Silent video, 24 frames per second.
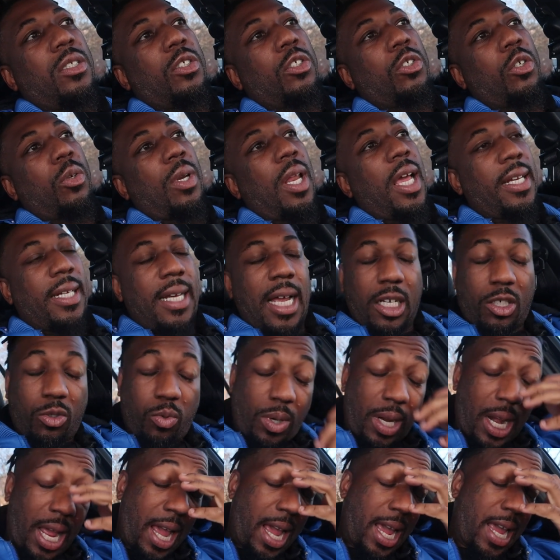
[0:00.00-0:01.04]
So, like, that's
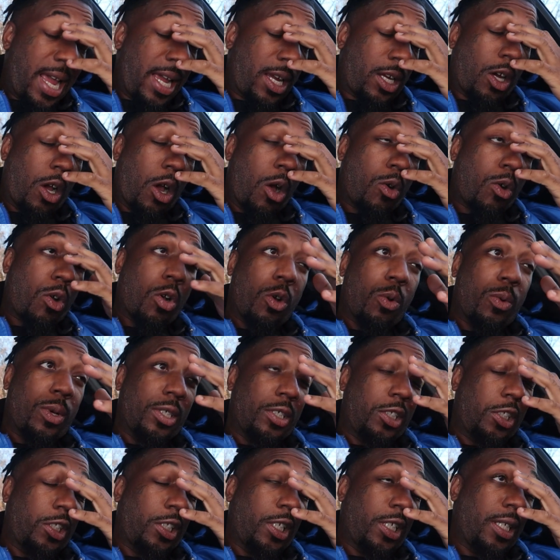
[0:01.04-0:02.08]
when I had Coco
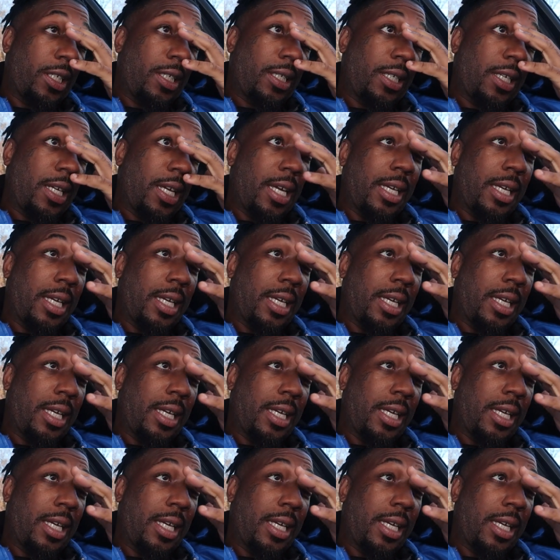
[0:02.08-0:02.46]
and shit.